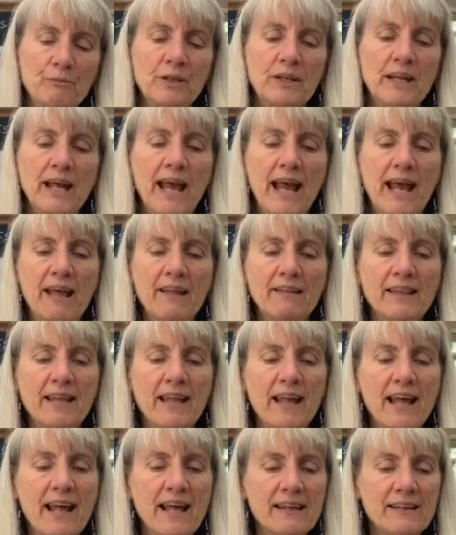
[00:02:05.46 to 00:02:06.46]
going to add
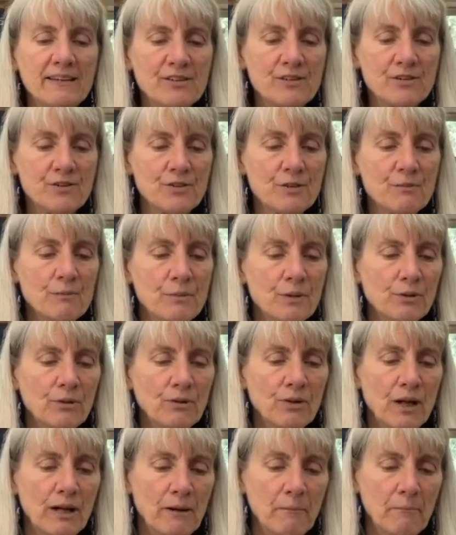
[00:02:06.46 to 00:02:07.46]
that to the middle
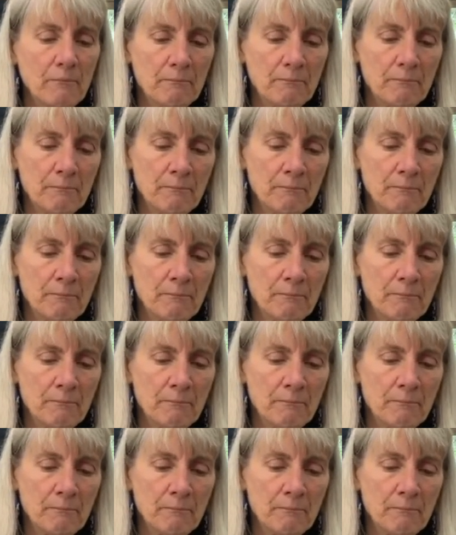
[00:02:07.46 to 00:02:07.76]
cup.